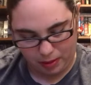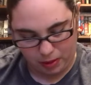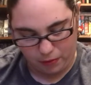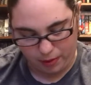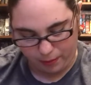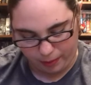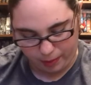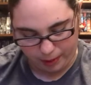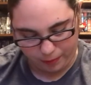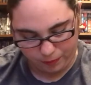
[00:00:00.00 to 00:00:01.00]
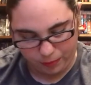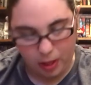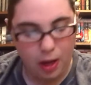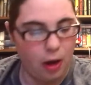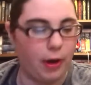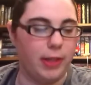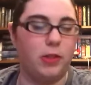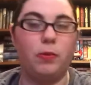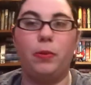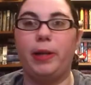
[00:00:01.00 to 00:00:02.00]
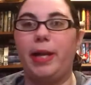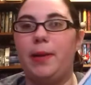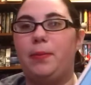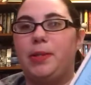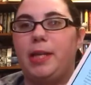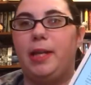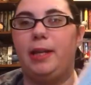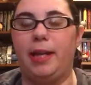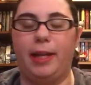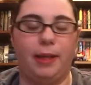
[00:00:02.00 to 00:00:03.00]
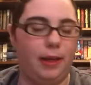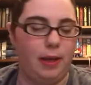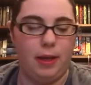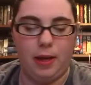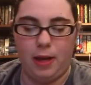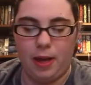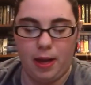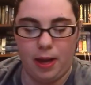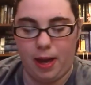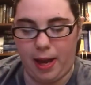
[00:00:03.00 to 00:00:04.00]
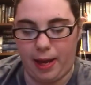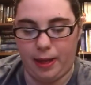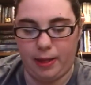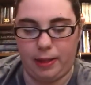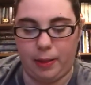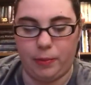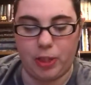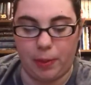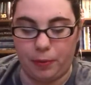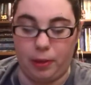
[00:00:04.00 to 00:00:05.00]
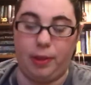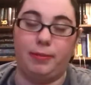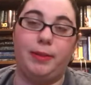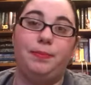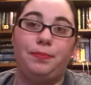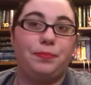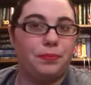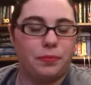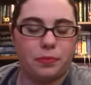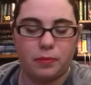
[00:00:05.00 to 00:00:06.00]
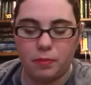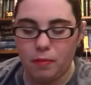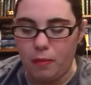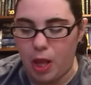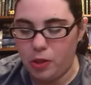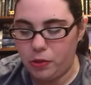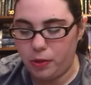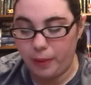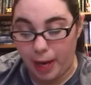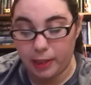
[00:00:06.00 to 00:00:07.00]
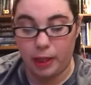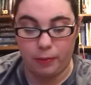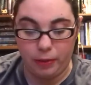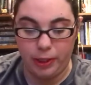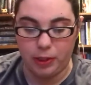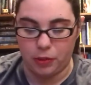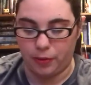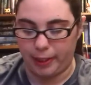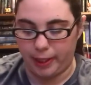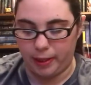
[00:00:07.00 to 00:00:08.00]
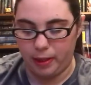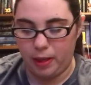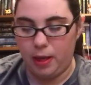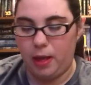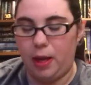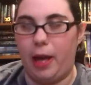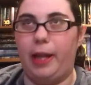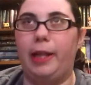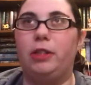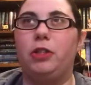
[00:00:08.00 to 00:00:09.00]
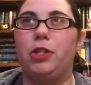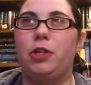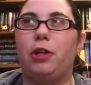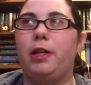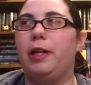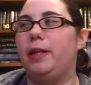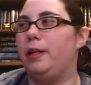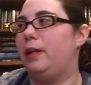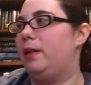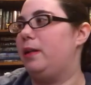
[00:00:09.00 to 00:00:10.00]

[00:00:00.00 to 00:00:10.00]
Oh wait, maybe here. Okay, so I'm 28% in, and I'm chapter 11. So I'm really enjoying it. I just started it. It